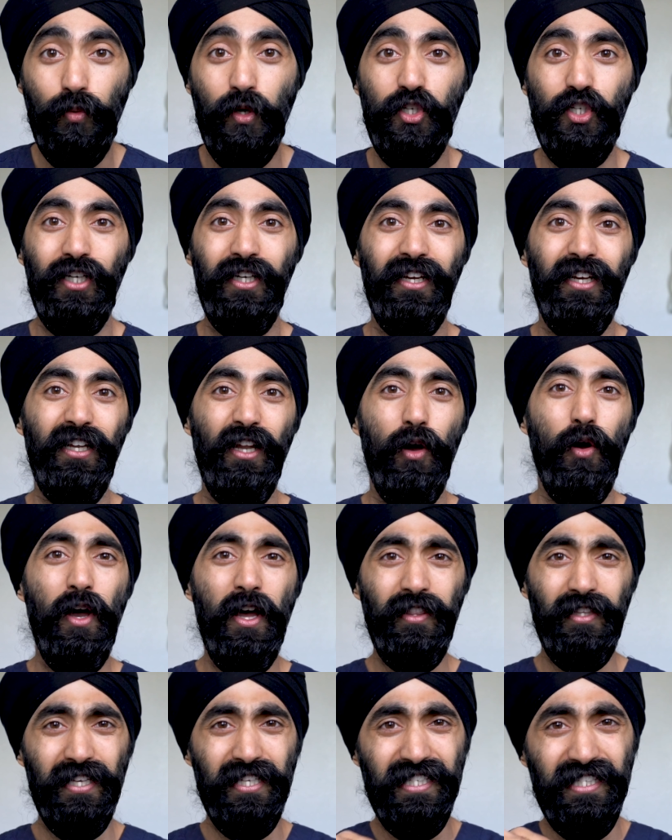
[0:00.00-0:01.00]
which,
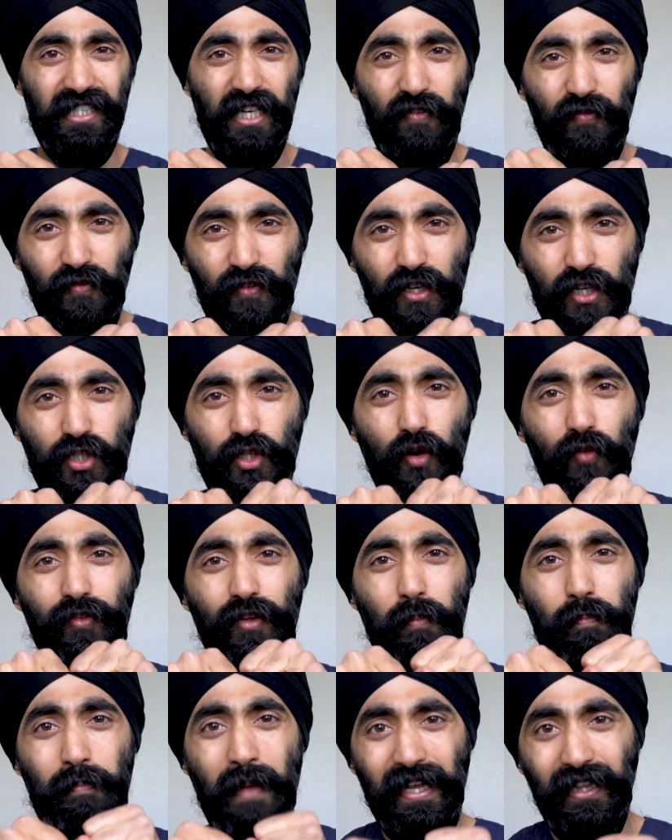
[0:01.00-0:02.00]
the stiffness of
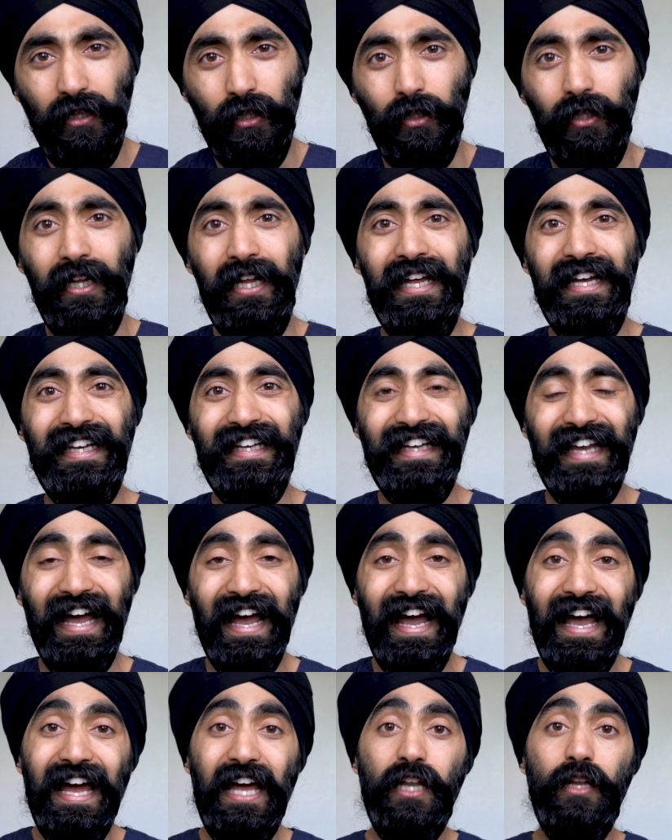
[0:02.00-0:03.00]
the metal
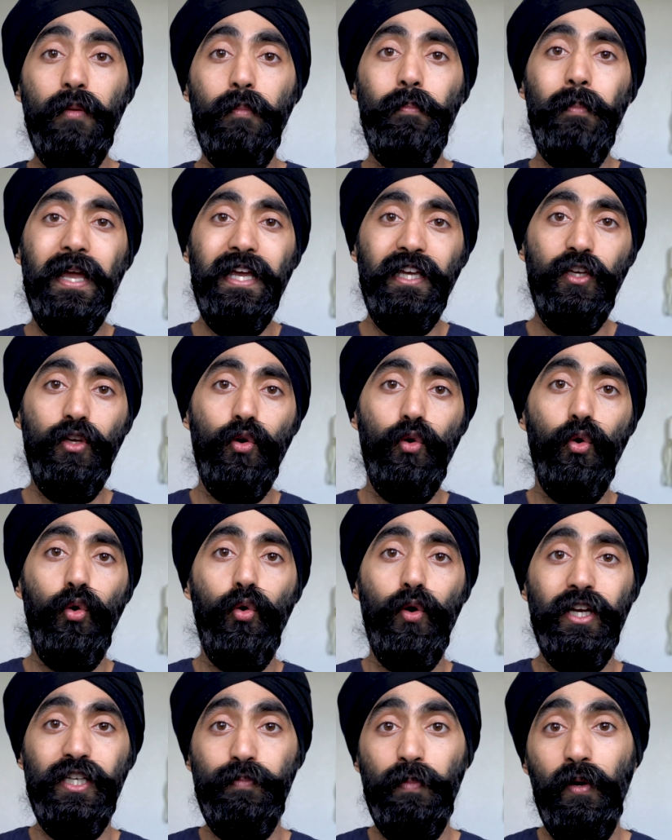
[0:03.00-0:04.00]
can make
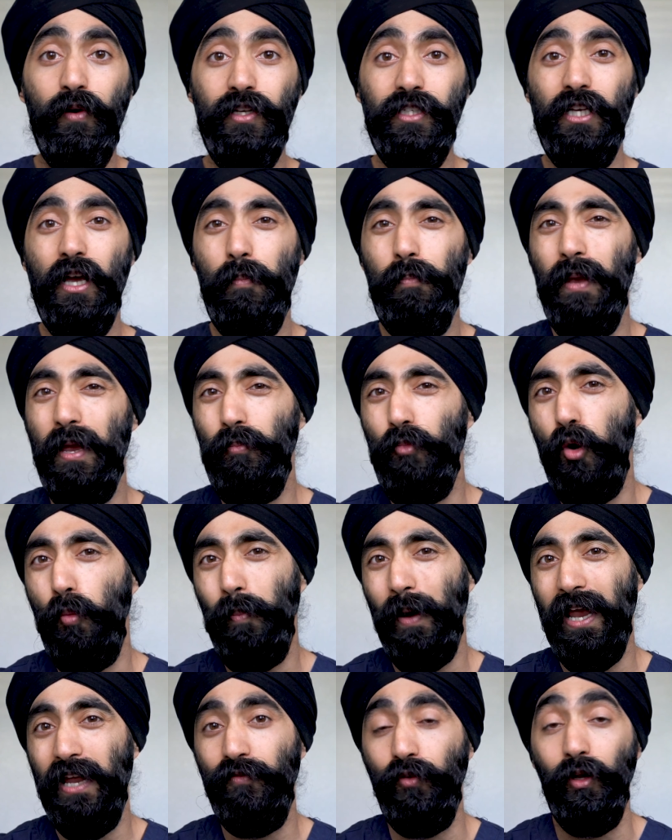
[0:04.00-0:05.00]
your experience a bit more
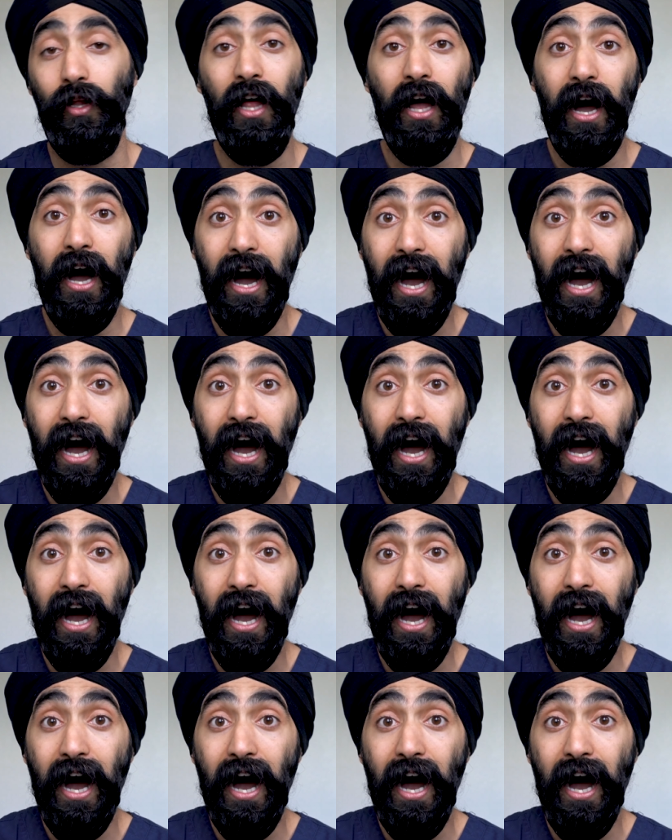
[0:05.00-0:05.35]
painful.